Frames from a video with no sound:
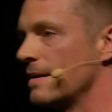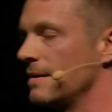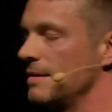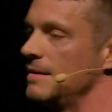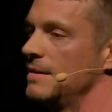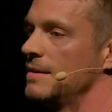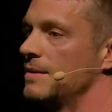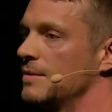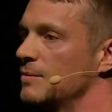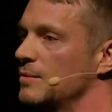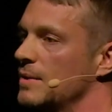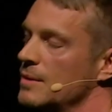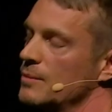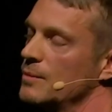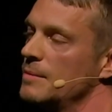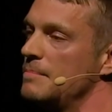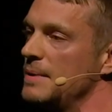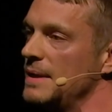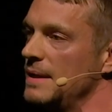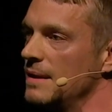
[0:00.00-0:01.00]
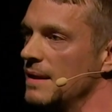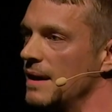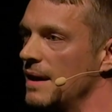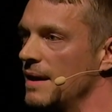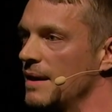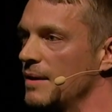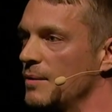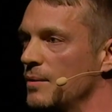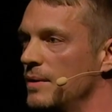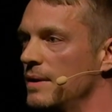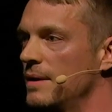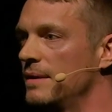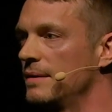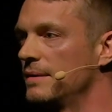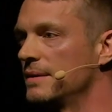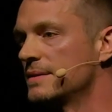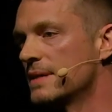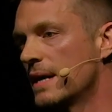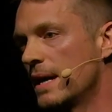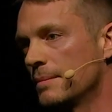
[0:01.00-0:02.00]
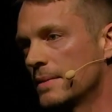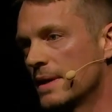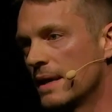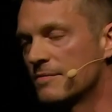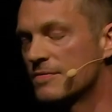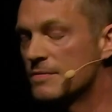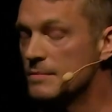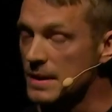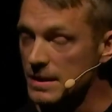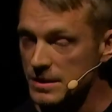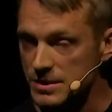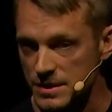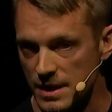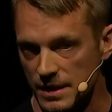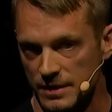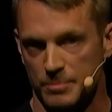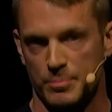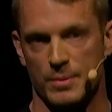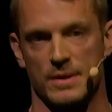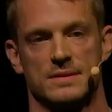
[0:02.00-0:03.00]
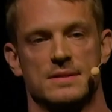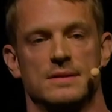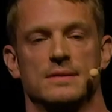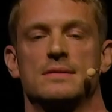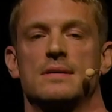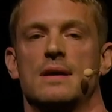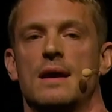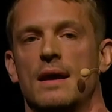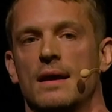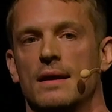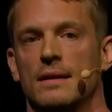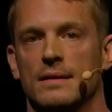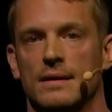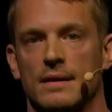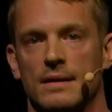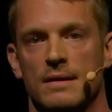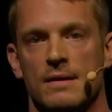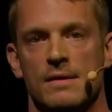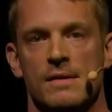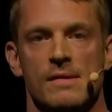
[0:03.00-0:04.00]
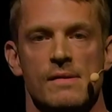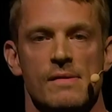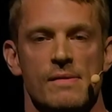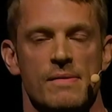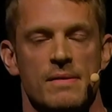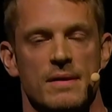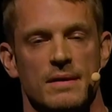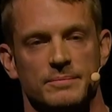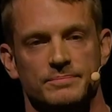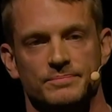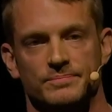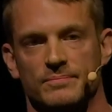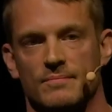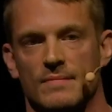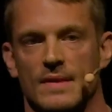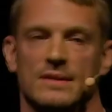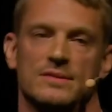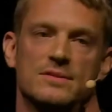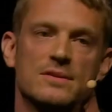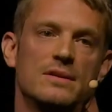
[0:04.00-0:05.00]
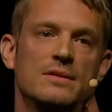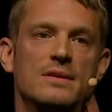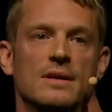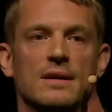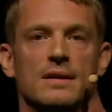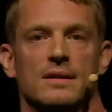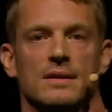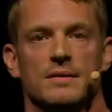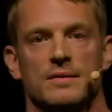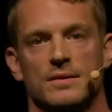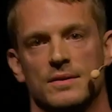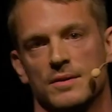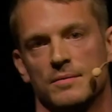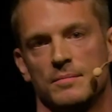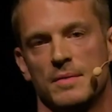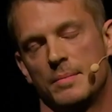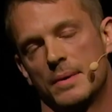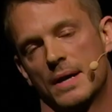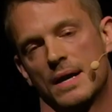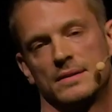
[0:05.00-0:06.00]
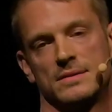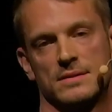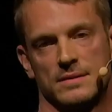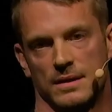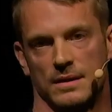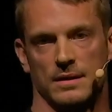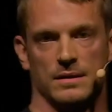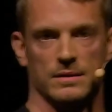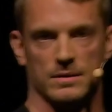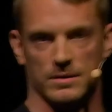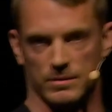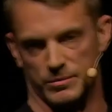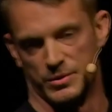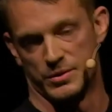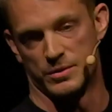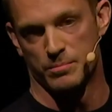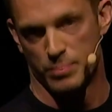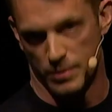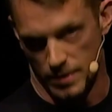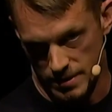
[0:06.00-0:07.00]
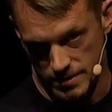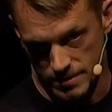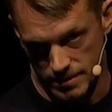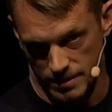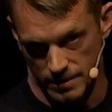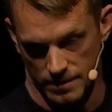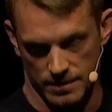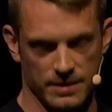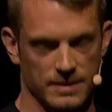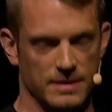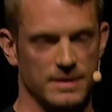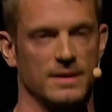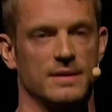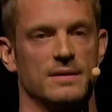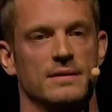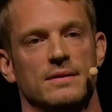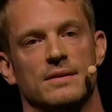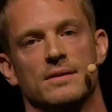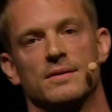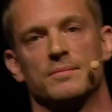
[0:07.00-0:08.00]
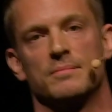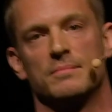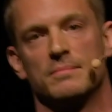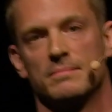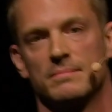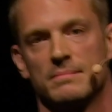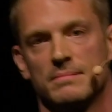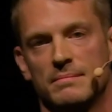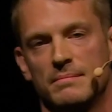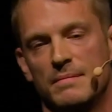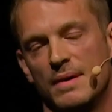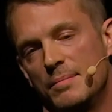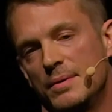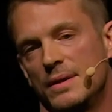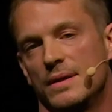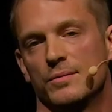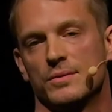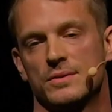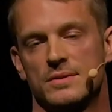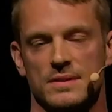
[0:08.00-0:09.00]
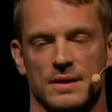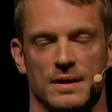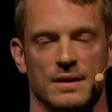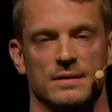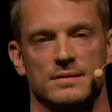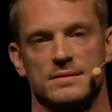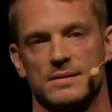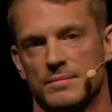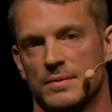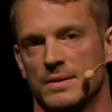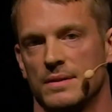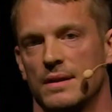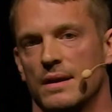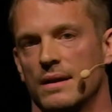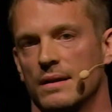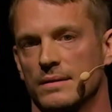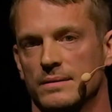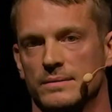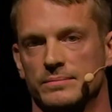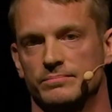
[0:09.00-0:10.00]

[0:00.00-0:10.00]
it would be like when the time came for me to shake the president's hand. And I started thinking that, maybe I'd say, Mr. President, and then, maybe he would say something like,